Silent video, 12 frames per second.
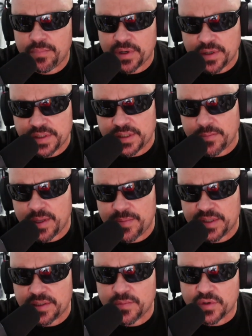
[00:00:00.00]
burst and maybe
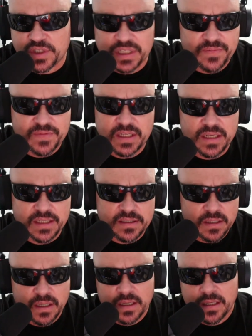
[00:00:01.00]
some more
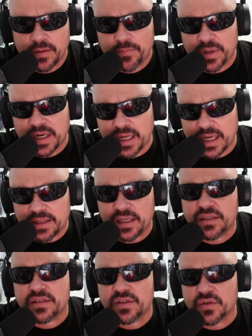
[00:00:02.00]
shiftiness, but I
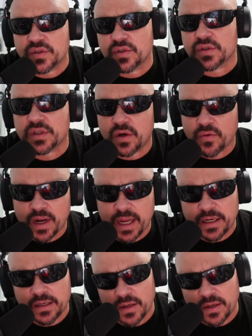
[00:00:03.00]
think Zeus looked all right.